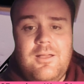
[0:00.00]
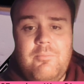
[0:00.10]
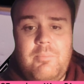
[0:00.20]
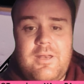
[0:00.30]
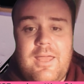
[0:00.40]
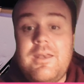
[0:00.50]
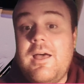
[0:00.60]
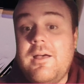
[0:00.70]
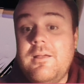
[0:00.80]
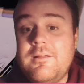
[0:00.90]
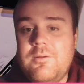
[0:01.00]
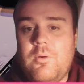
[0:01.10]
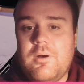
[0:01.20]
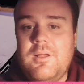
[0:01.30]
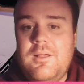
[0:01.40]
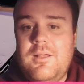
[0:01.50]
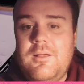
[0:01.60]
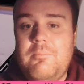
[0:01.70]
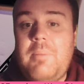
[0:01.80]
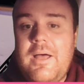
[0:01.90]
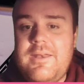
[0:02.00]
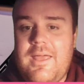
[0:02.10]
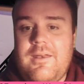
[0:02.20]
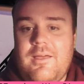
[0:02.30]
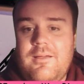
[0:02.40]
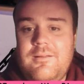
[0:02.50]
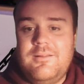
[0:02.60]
banana or banana.